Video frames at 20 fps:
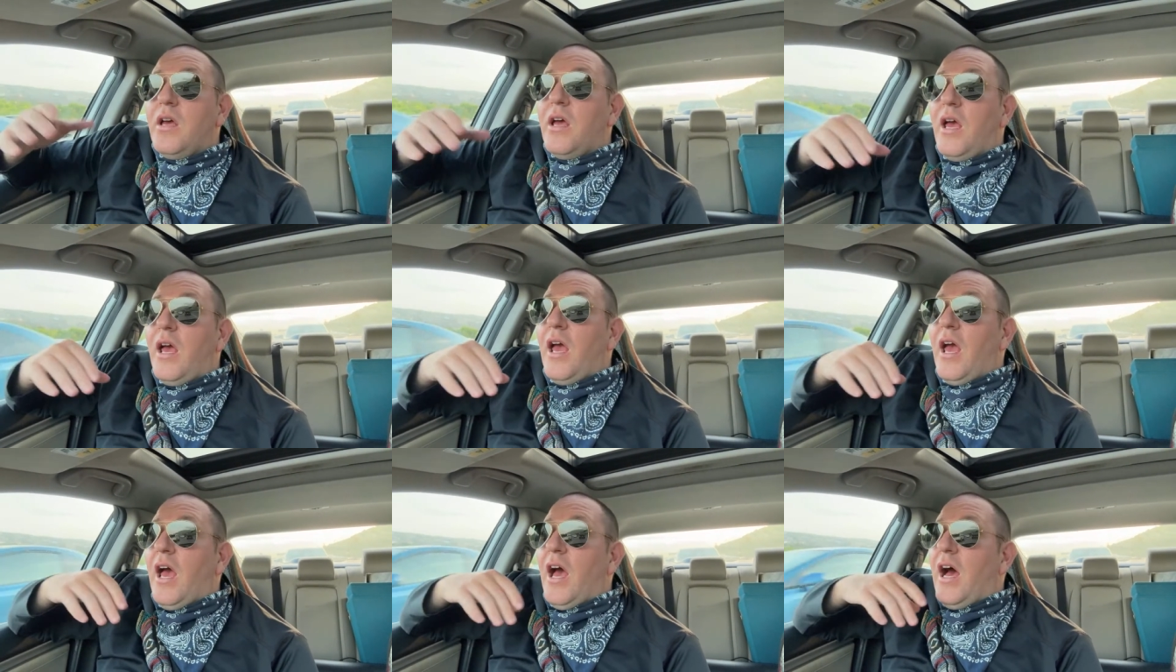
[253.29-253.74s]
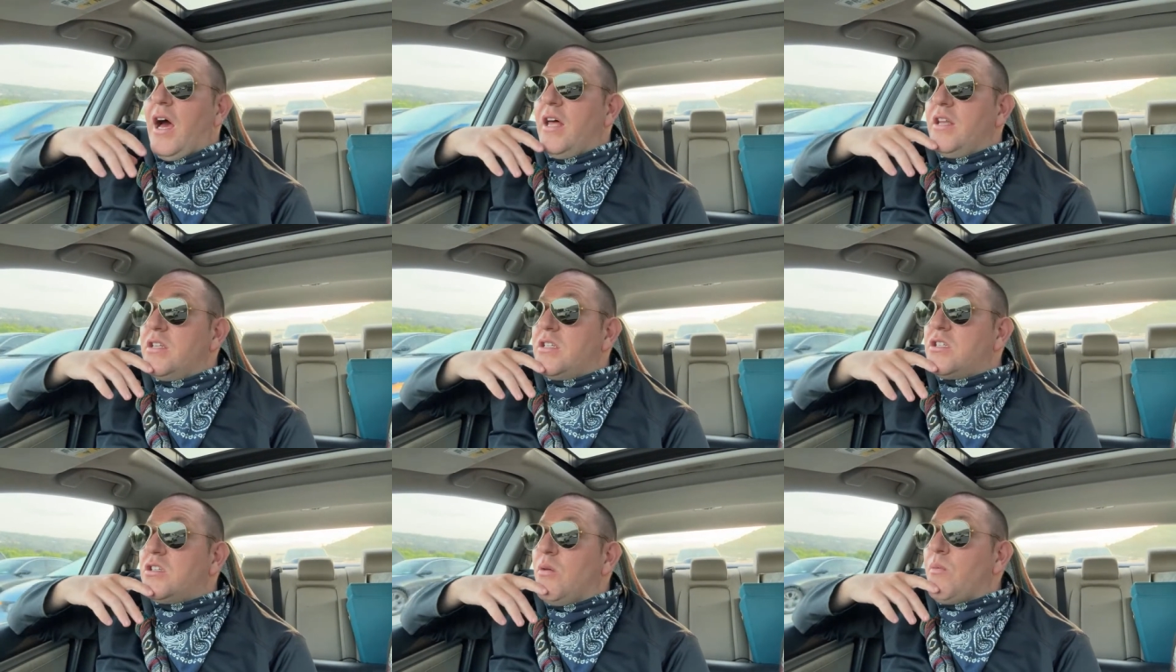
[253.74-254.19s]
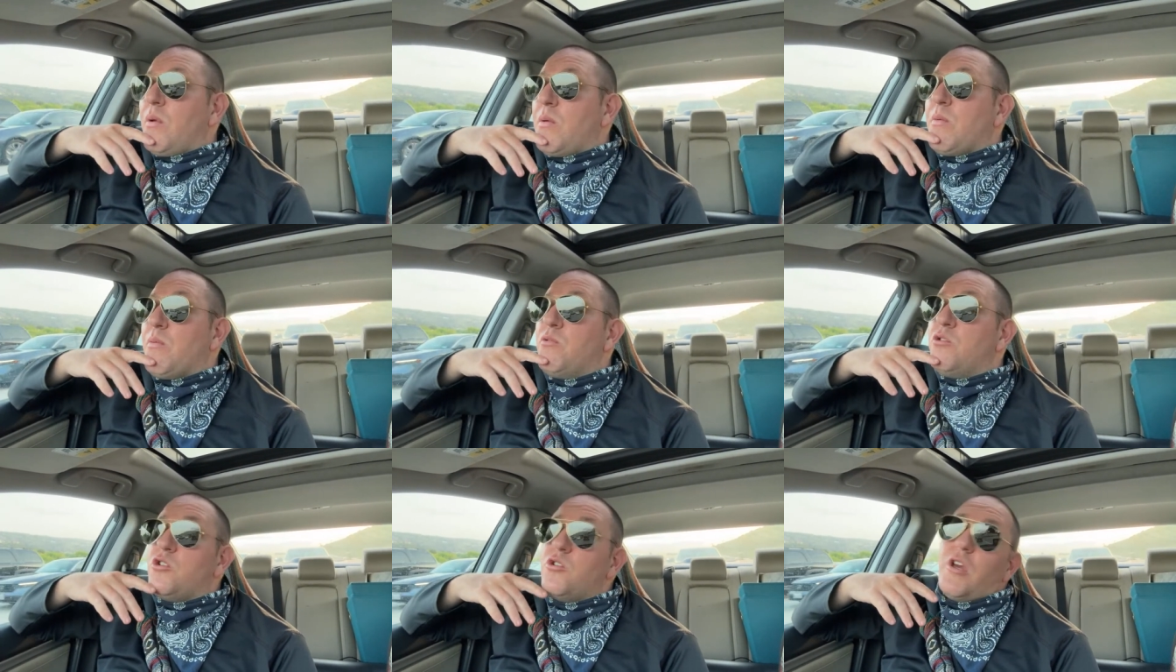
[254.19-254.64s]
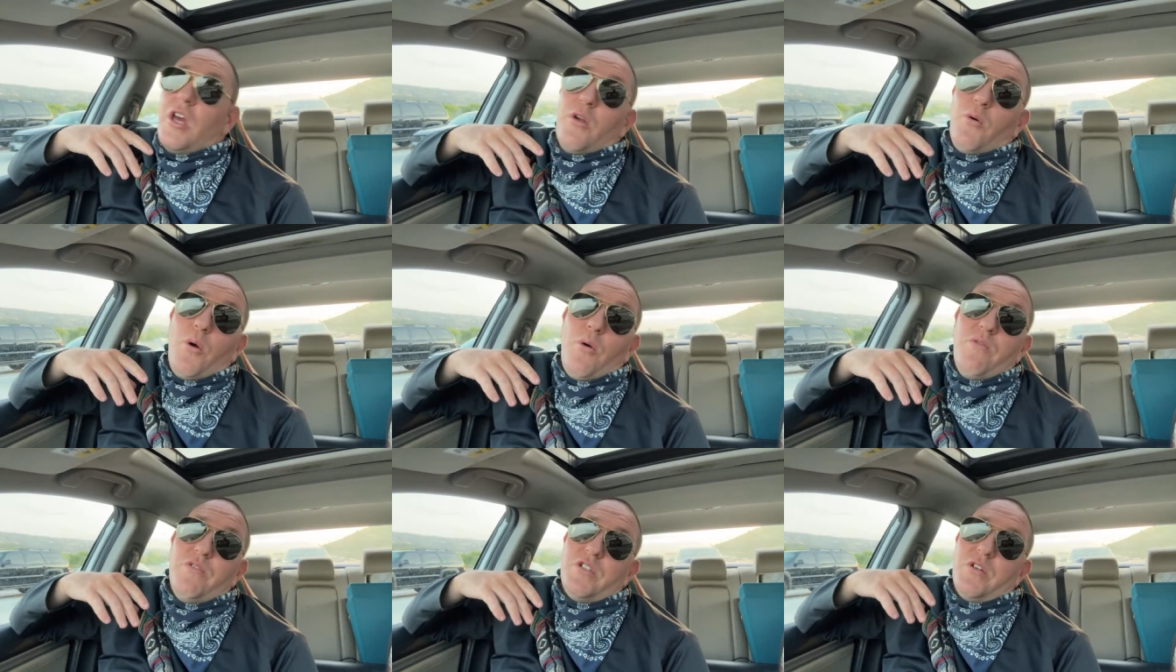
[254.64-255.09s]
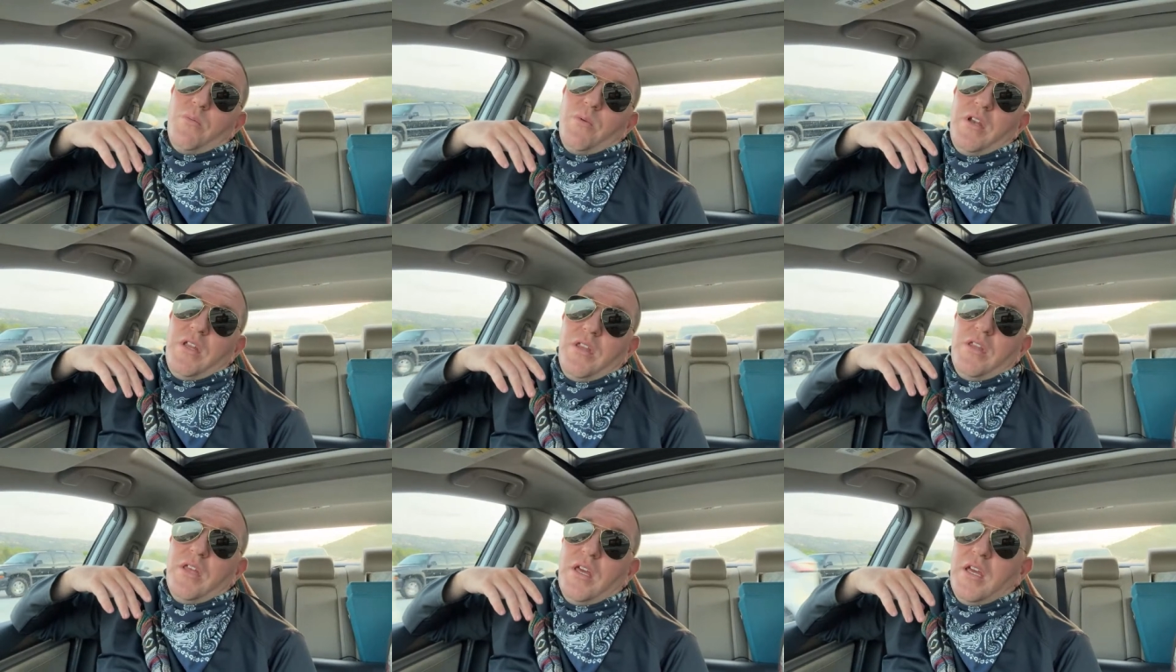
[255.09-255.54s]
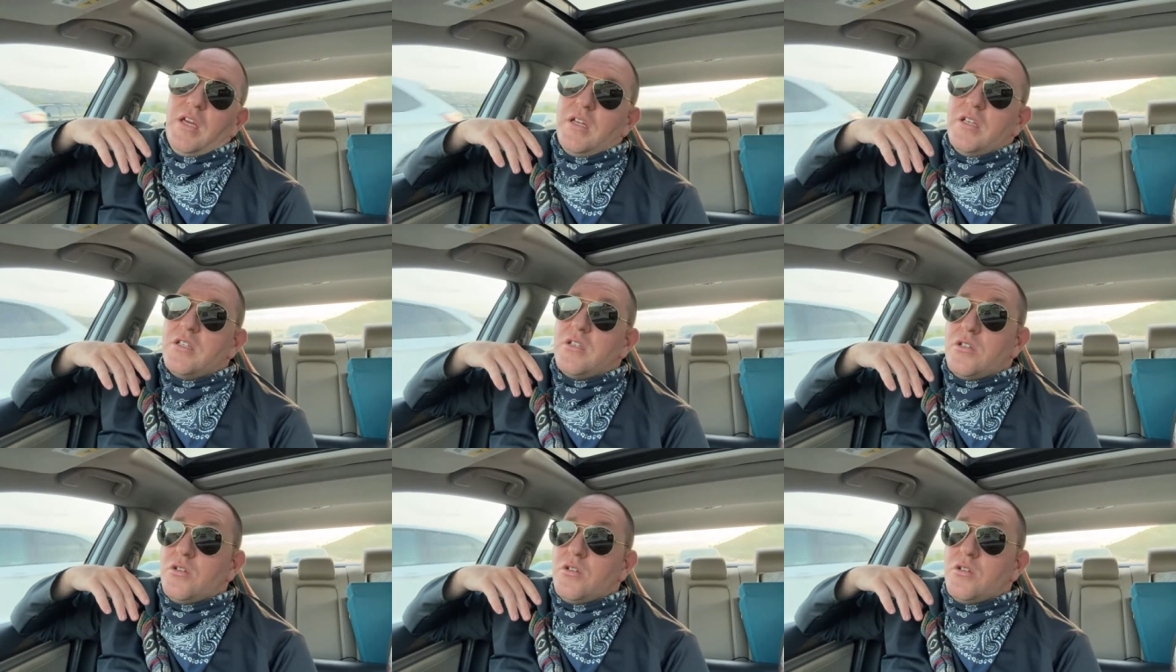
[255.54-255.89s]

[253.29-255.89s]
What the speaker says: And so many people do get away with so many things,